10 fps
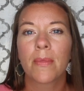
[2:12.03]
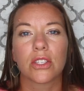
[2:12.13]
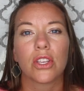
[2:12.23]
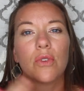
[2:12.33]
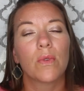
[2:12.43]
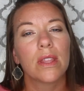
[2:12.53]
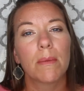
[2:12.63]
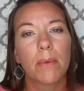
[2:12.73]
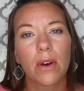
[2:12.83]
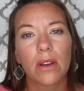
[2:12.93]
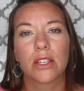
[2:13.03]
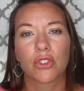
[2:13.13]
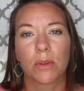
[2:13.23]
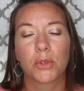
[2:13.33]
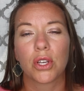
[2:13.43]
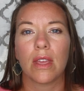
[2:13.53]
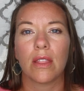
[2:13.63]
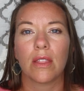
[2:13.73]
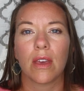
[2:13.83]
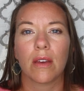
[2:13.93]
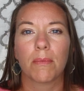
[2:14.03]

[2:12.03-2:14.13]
So you read the book description in the